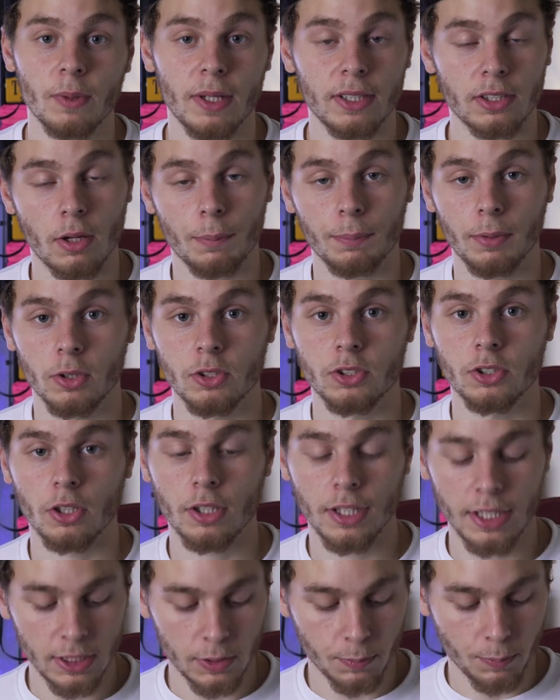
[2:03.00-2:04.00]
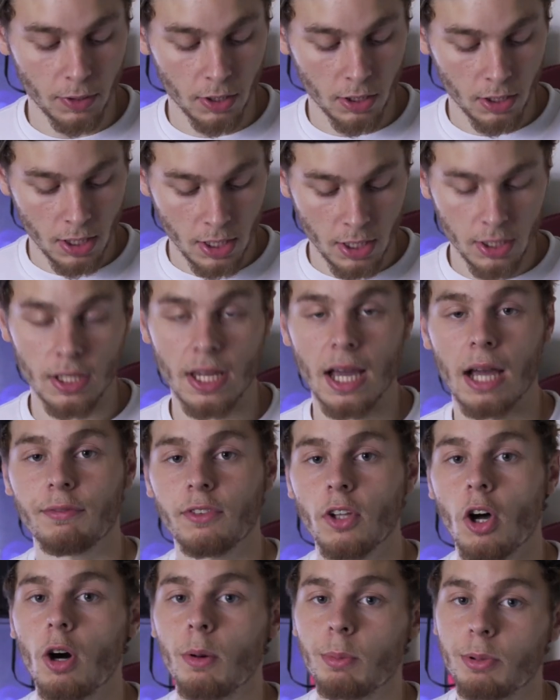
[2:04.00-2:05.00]
where it's got plug sockets, but you have
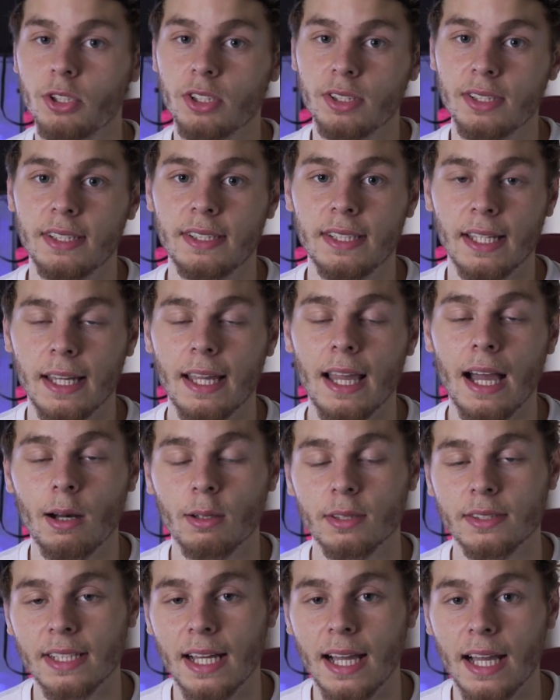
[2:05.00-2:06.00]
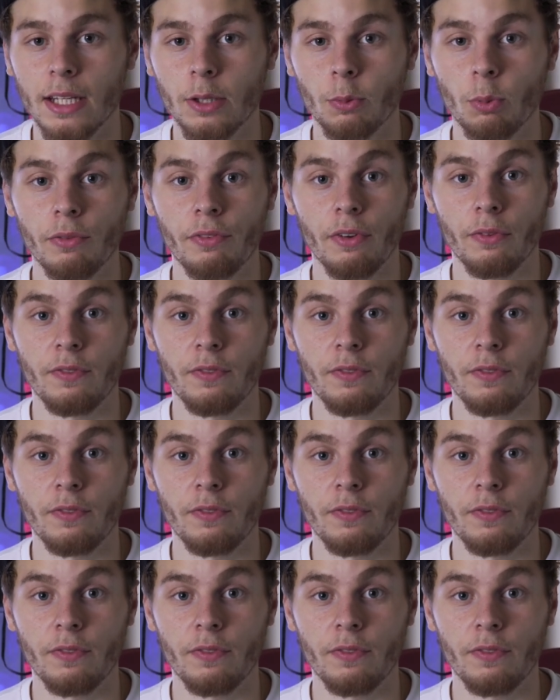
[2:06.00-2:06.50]
the option to take it outside with a